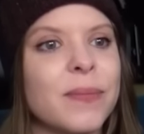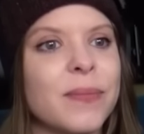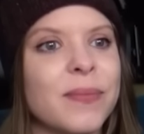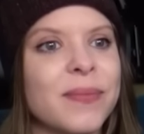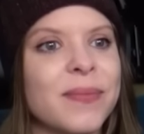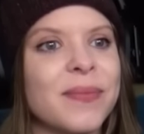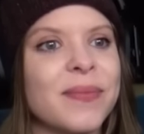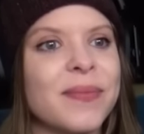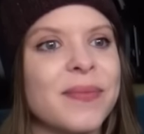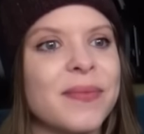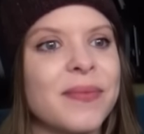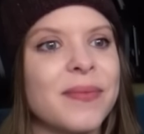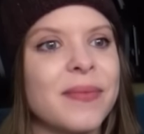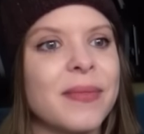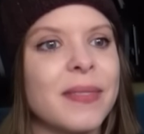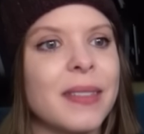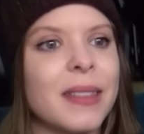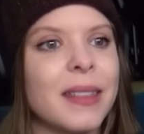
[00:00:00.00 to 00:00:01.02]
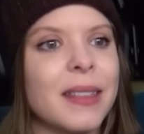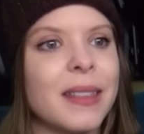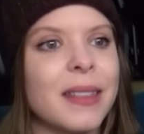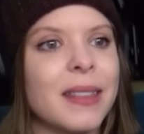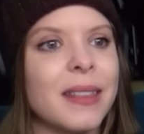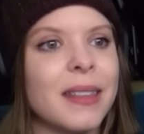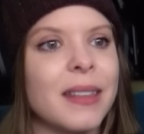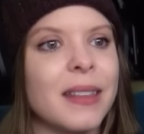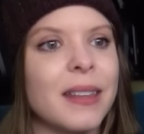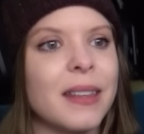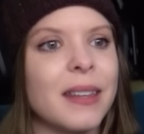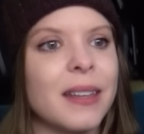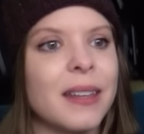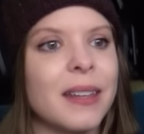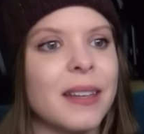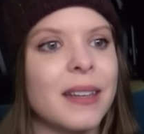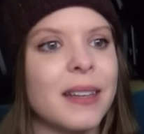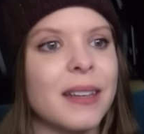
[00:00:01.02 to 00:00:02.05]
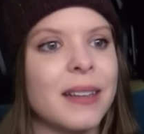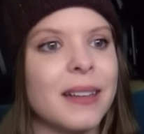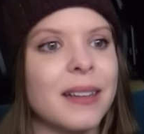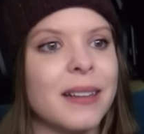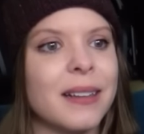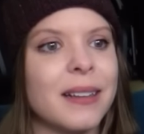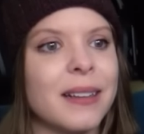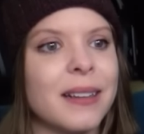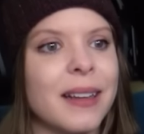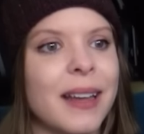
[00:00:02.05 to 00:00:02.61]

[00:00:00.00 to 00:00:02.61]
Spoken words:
This person isn't speaking.